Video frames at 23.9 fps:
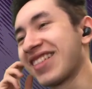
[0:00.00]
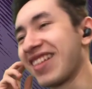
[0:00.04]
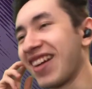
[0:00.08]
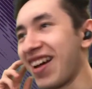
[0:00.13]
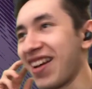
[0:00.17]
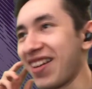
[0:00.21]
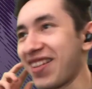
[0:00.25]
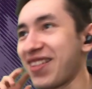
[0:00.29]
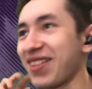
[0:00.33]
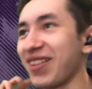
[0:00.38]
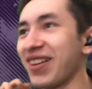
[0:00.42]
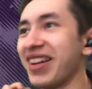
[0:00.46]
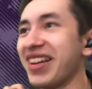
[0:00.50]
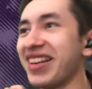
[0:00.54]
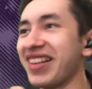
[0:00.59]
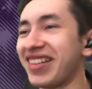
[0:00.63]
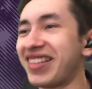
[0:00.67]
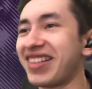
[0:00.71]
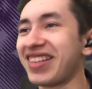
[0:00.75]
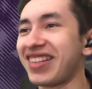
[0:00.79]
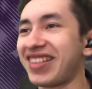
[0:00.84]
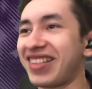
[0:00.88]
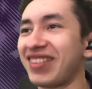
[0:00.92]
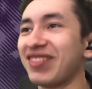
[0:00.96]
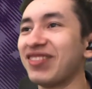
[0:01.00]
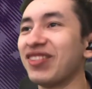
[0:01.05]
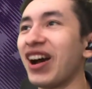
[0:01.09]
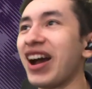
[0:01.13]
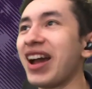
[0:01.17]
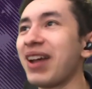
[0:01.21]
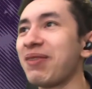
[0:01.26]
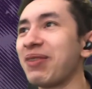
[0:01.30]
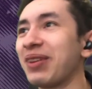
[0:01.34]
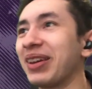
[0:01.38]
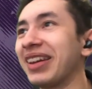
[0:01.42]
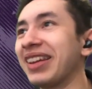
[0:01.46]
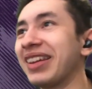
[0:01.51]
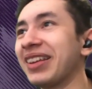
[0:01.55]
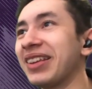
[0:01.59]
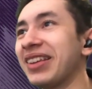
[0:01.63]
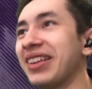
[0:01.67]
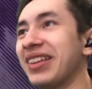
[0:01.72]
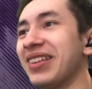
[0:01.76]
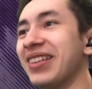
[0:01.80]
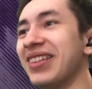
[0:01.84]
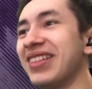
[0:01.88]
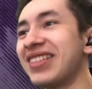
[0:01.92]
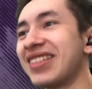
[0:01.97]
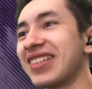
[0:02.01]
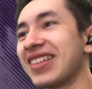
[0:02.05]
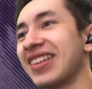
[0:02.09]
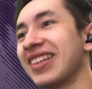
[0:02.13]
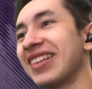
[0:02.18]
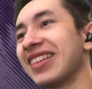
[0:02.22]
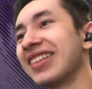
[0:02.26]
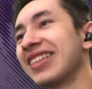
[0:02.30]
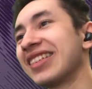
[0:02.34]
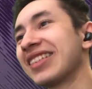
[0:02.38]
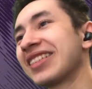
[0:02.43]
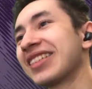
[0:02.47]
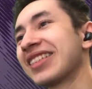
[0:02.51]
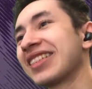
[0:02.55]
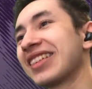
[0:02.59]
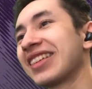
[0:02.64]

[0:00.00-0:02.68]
Joshua, he's just surviving in the UG.